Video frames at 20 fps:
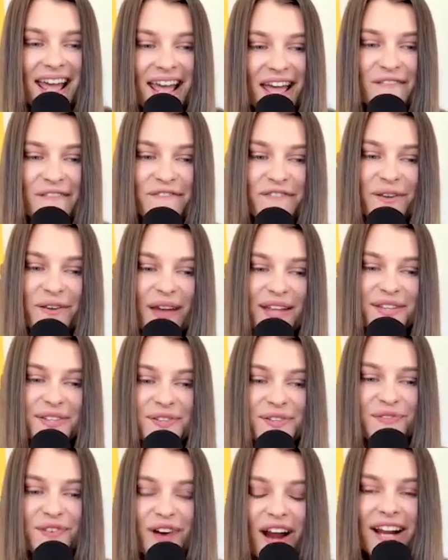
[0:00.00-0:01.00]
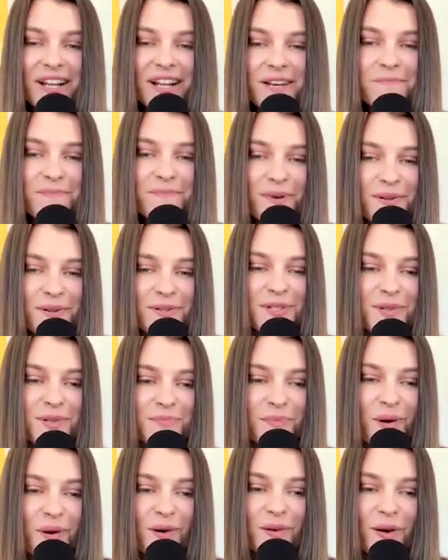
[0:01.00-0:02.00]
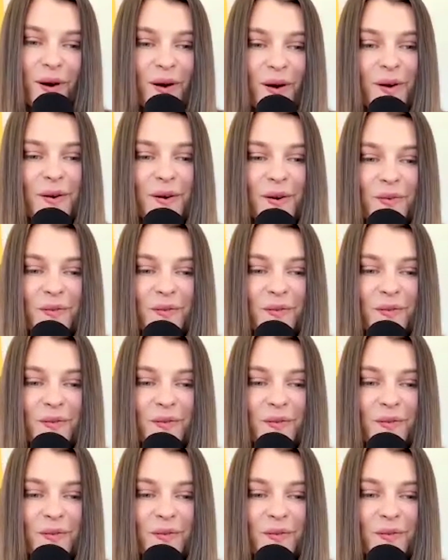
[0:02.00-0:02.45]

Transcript: If you had to write a book tomorrow,